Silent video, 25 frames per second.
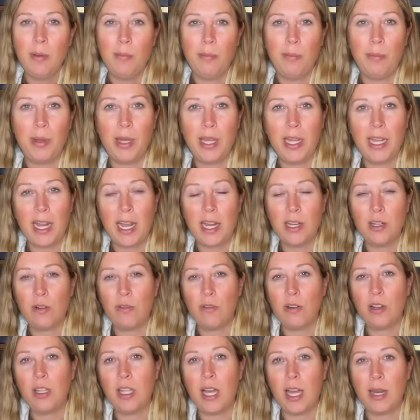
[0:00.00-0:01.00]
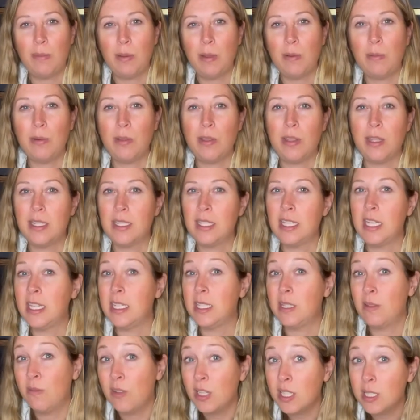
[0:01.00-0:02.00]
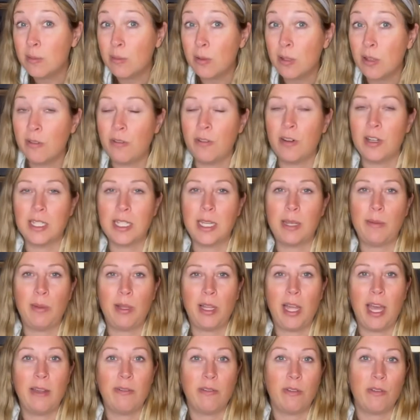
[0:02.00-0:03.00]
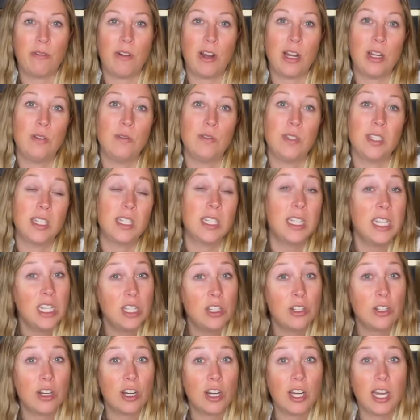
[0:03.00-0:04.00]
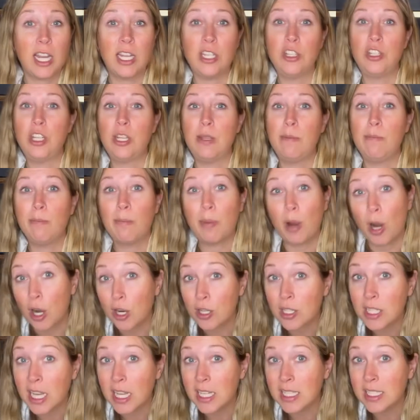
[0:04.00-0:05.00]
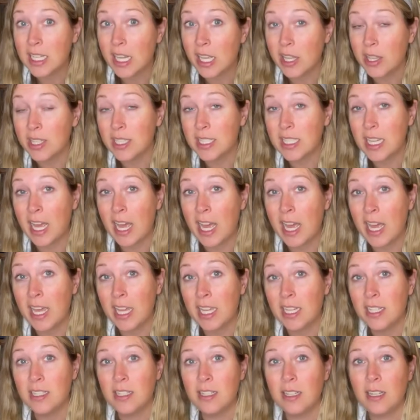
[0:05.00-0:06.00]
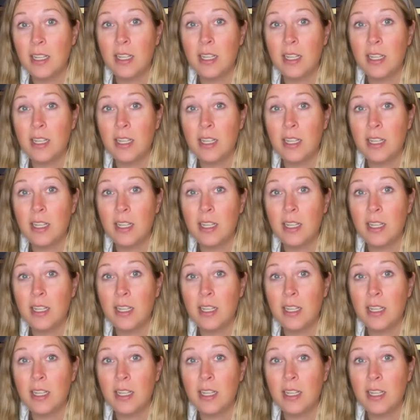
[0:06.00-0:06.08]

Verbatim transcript: But I know for a lot of people this is feasible. For example, I have a friend who's a teacher and she bartends on the side.